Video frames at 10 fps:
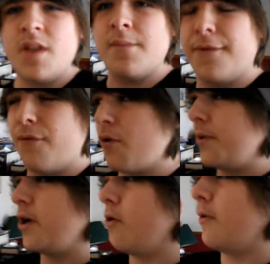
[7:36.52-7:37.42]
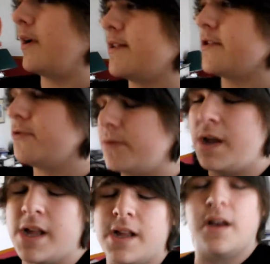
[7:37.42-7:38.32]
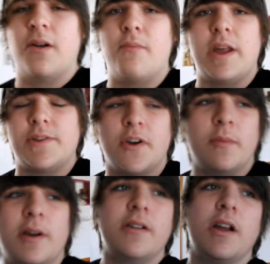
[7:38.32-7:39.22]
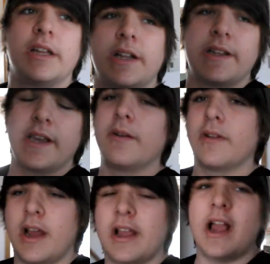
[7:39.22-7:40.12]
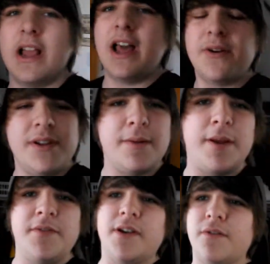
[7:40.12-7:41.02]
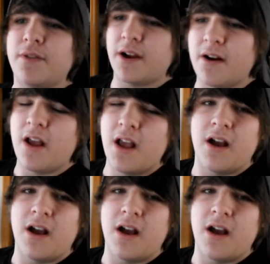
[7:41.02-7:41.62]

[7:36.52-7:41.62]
Before we go away to Manitoba, I'd like to get a, I don't need a PVR for there.